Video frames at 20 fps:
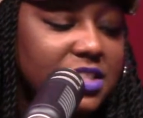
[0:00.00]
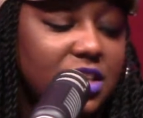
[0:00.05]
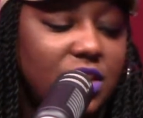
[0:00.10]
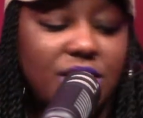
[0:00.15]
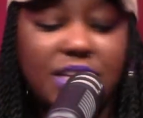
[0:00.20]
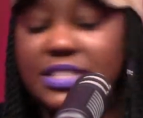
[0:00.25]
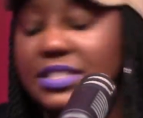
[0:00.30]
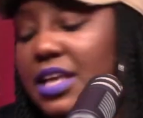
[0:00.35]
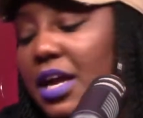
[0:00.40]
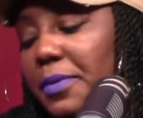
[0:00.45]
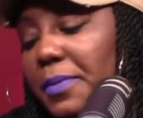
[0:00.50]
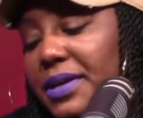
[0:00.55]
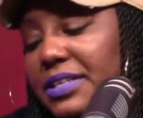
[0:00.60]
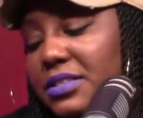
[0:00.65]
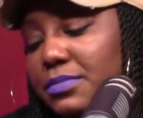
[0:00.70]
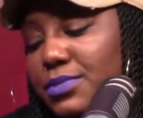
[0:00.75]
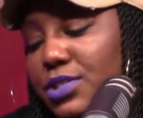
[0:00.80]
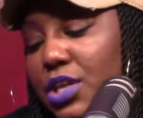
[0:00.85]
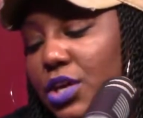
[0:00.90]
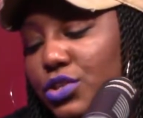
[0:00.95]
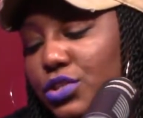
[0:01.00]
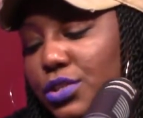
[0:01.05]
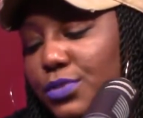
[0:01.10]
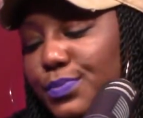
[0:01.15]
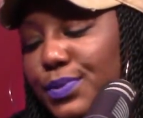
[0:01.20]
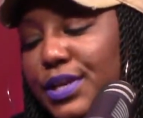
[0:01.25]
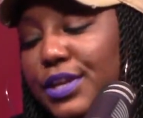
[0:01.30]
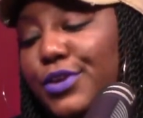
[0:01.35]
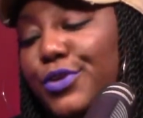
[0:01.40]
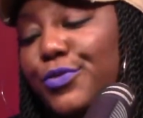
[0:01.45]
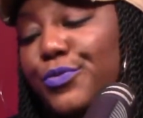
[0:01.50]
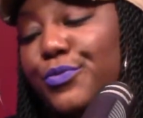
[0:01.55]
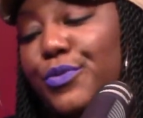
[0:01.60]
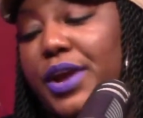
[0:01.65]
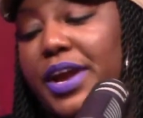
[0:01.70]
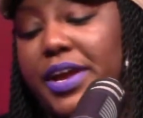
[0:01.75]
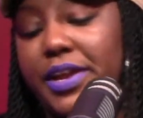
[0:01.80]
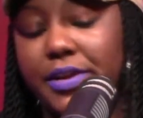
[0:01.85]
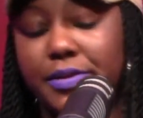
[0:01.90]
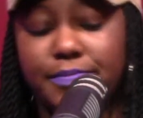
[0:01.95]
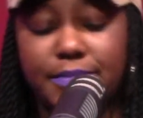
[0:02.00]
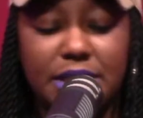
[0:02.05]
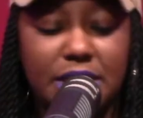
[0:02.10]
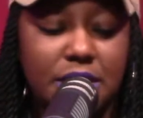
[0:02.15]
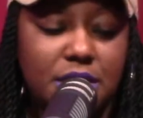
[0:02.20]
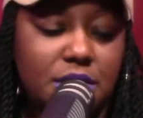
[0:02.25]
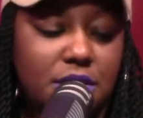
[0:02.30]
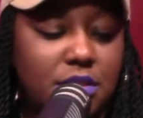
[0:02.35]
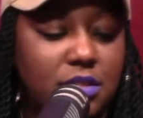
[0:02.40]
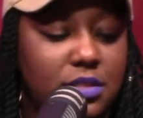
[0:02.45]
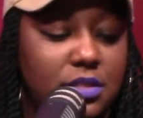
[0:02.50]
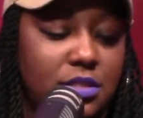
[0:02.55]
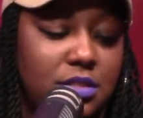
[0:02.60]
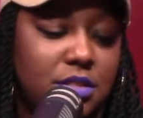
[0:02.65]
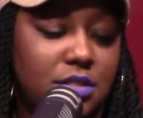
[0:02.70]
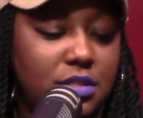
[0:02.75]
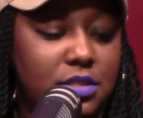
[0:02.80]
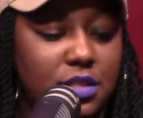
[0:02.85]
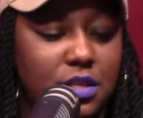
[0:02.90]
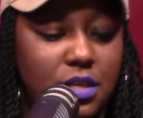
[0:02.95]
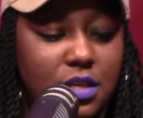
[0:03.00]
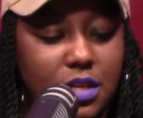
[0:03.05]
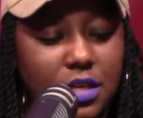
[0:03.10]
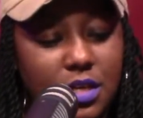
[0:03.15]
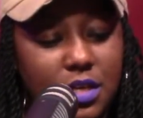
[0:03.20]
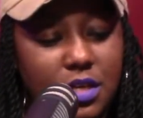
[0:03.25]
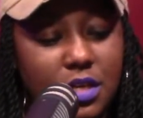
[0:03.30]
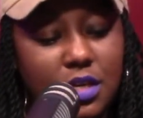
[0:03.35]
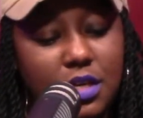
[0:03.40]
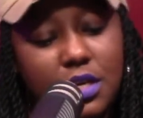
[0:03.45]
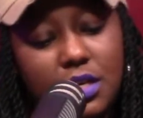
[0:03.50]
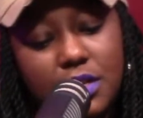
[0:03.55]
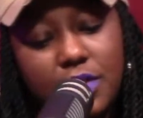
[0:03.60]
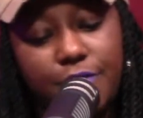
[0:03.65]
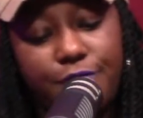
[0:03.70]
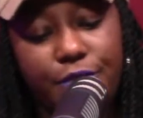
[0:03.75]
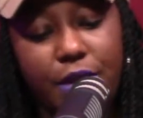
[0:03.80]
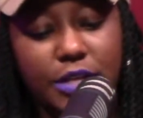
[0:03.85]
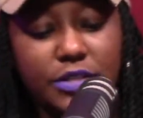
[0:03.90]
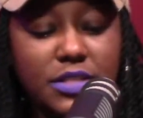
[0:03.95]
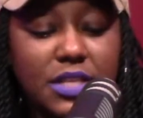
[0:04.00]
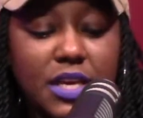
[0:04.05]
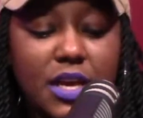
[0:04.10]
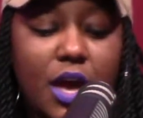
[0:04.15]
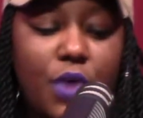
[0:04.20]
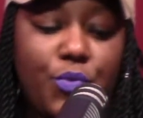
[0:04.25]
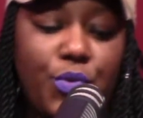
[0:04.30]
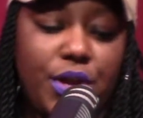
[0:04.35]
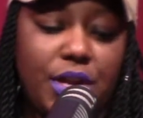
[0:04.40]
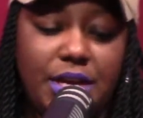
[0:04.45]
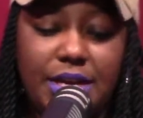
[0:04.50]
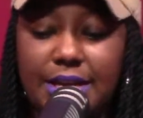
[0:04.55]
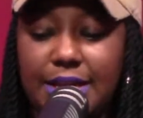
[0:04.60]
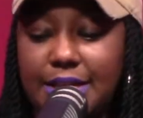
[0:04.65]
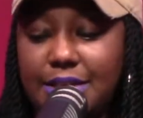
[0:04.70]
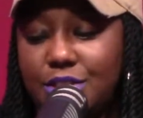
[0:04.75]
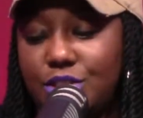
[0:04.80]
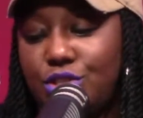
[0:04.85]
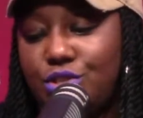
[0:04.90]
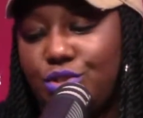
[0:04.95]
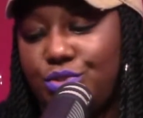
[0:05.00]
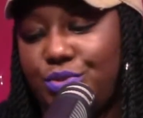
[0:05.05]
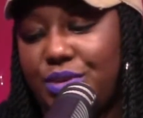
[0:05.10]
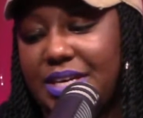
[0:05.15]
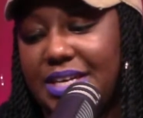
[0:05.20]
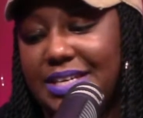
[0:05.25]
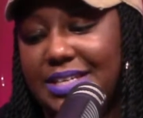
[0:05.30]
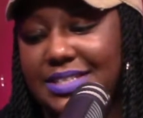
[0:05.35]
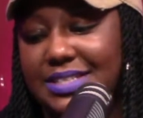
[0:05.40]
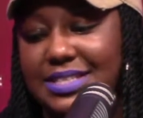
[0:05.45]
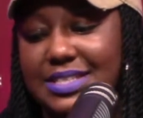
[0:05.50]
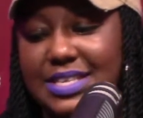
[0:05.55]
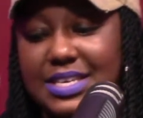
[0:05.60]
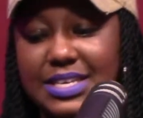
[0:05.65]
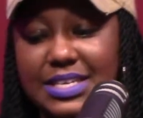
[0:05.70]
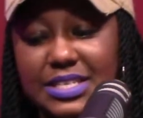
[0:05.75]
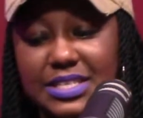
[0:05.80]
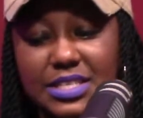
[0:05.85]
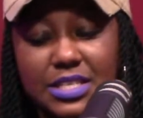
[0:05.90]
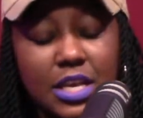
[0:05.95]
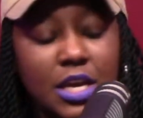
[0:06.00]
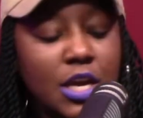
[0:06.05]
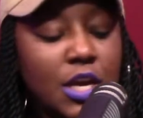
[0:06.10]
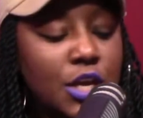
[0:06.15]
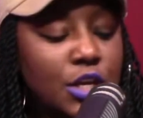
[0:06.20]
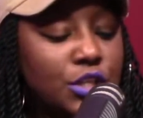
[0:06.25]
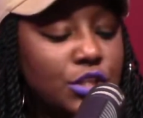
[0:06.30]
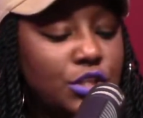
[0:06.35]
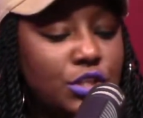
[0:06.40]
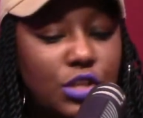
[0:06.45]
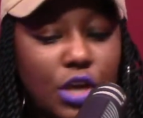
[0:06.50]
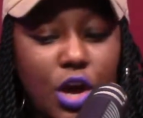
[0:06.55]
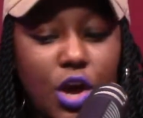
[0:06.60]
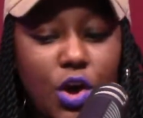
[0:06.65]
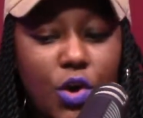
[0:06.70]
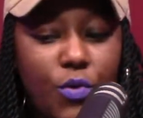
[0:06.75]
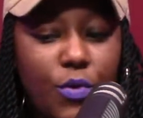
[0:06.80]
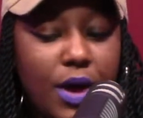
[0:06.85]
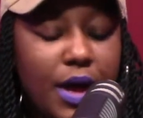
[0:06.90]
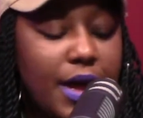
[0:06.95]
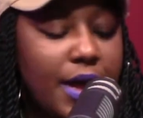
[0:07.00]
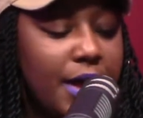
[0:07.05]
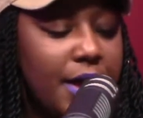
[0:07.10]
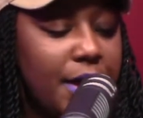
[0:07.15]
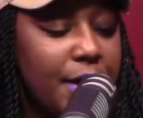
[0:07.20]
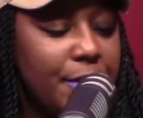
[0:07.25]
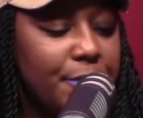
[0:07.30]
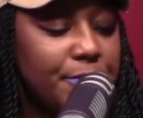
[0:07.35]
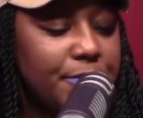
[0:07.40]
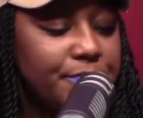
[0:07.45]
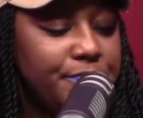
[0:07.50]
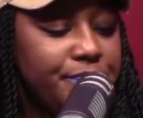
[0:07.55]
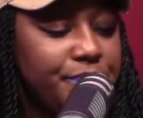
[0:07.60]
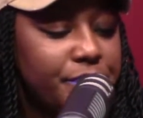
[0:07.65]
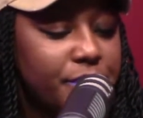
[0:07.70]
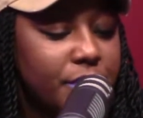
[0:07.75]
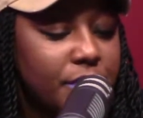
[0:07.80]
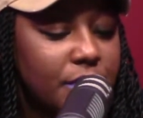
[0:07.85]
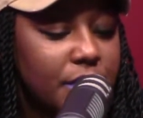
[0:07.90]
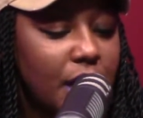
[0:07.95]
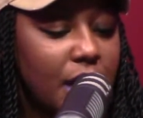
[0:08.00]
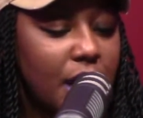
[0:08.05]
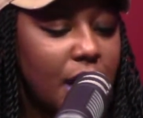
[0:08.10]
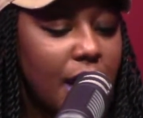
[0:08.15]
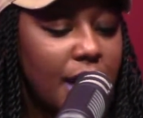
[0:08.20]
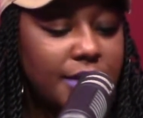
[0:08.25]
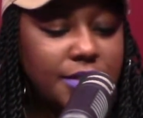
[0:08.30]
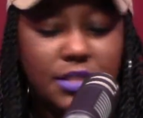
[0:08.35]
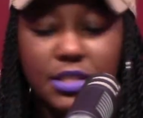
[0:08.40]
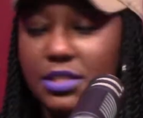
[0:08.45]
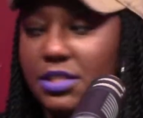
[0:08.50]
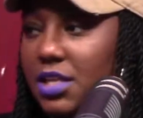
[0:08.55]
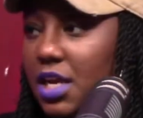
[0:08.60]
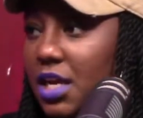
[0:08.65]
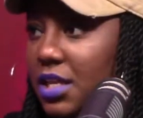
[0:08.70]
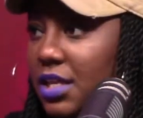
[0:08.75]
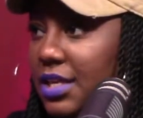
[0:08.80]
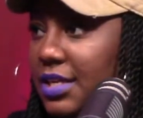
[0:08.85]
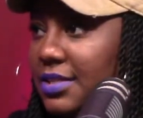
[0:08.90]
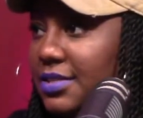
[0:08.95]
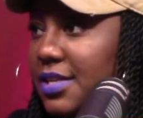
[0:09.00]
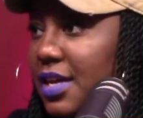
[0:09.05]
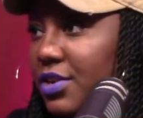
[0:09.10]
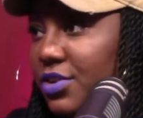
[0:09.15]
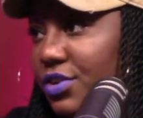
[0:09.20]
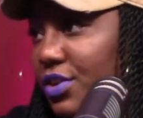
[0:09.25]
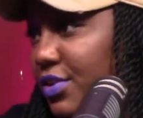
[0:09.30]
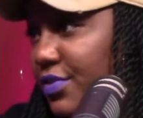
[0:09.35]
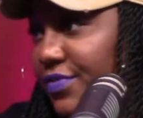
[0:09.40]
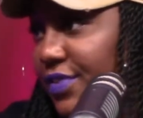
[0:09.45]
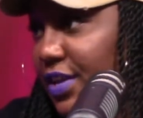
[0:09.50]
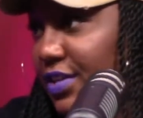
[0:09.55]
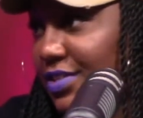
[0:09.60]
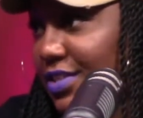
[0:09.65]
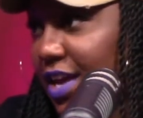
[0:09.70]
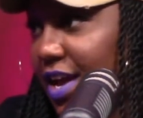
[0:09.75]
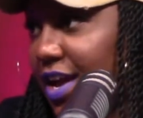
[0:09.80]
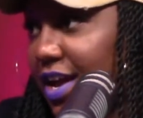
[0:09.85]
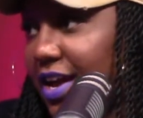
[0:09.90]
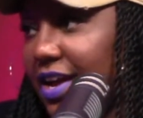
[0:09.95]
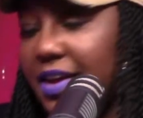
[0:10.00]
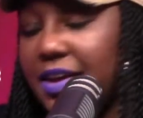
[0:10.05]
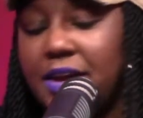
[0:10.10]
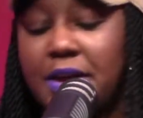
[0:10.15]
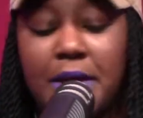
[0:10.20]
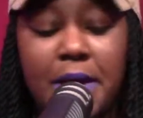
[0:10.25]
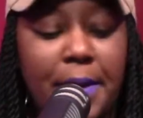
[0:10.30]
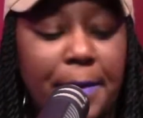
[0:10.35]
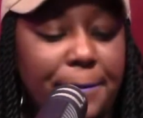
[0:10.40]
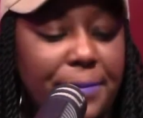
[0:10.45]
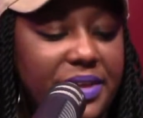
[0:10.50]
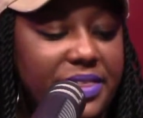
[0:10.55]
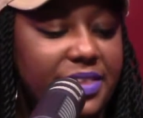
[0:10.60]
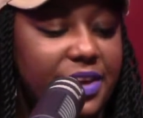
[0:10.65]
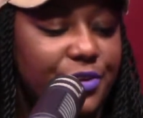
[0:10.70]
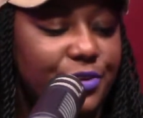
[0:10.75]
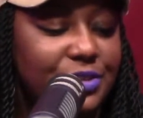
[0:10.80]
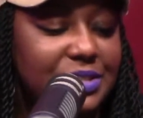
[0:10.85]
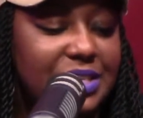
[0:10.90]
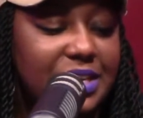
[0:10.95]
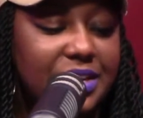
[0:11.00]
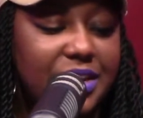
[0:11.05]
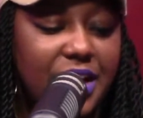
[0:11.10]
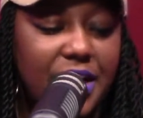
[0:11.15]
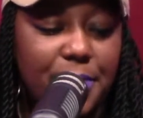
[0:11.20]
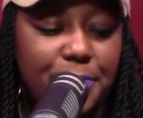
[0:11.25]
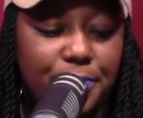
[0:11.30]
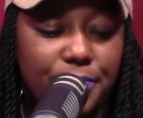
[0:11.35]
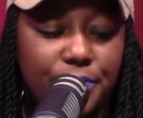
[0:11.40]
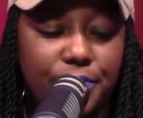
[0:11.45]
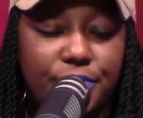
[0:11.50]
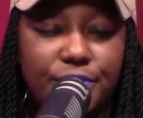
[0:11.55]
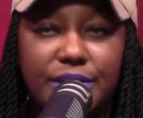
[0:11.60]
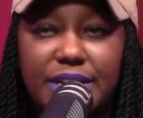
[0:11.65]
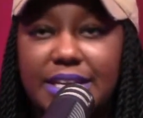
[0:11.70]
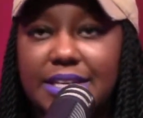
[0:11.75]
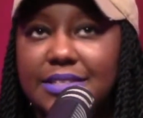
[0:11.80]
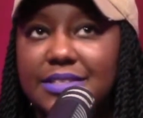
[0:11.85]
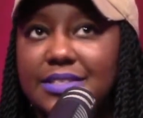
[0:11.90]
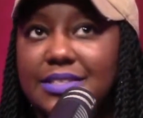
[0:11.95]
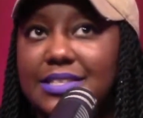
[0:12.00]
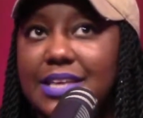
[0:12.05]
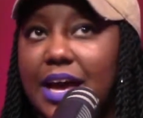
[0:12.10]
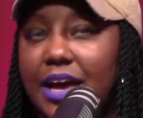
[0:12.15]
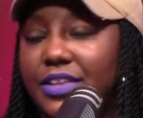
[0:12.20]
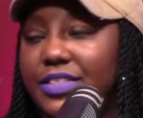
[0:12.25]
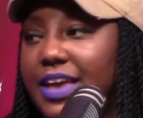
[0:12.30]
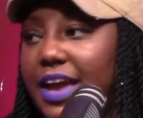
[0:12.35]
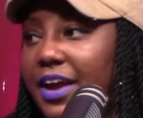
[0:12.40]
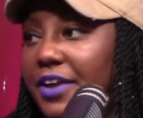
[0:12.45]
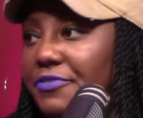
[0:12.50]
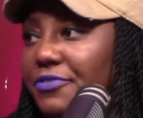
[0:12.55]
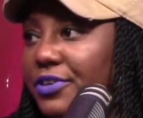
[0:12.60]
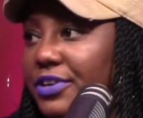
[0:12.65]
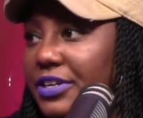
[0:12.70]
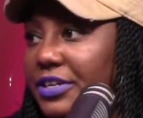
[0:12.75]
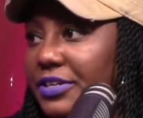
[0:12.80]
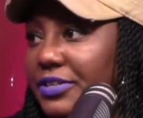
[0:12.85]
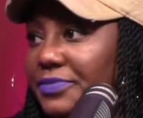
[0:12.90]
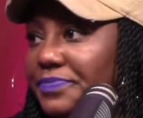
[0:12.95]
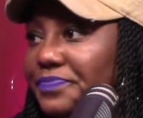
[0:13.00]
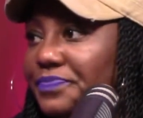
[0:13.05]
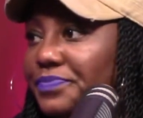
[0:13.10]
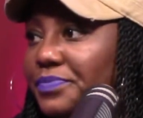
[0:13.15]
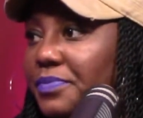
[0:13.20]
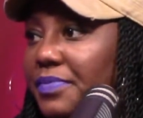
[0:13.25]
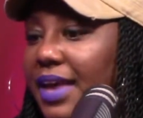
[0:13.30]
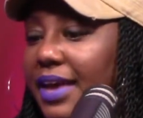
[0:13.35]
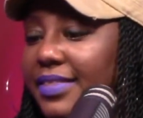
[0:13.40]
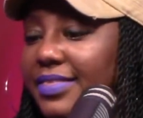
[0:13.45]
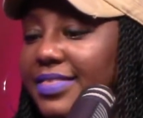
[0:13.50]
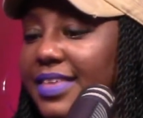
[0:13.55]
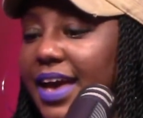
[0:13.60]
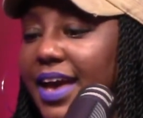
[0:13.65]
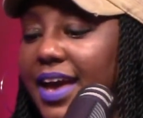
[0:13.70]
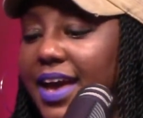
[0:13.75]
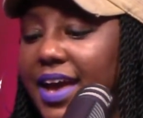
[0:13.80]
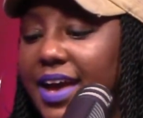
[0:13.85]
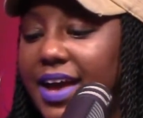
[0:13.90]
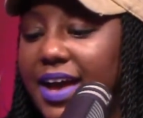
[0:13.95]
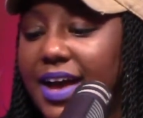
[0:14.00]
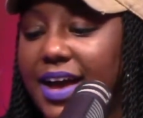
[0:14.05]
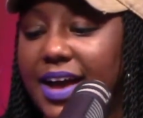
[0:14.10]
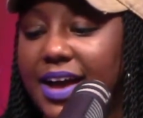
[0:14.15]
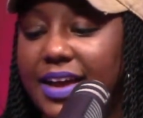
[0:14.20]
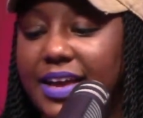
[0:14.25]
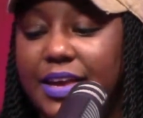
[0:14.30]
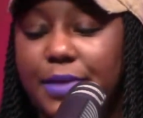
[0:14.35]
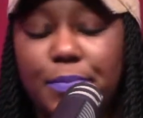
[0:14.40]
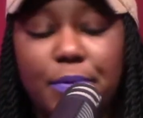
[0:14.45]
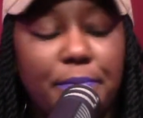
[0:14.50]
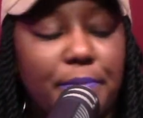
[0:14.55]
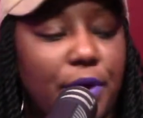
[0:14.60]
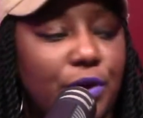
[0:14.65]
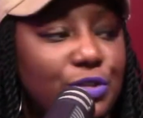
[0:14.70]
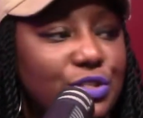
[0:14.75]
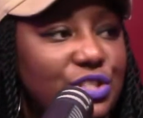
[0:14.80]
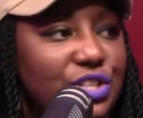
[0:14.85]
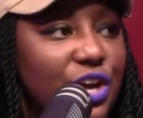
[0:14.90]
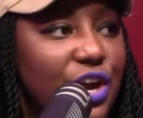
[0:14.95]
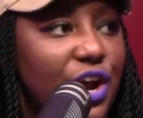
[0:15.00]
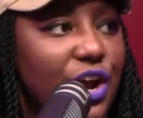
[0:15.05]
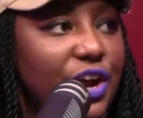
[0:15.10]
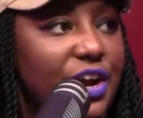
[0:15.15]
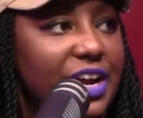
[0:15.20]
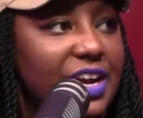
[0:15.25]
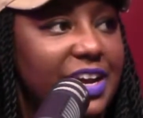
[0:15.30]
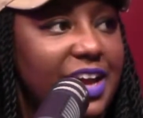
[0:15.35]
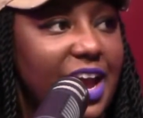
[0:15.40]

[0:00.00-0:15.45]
so let's talk about some social media randomness. Dun, dun, dun, dun. The first thing I want to get to is this. So I sent y'all this. I don't know if y'all saw it, but there was a couple in South Africa. He proposed to her in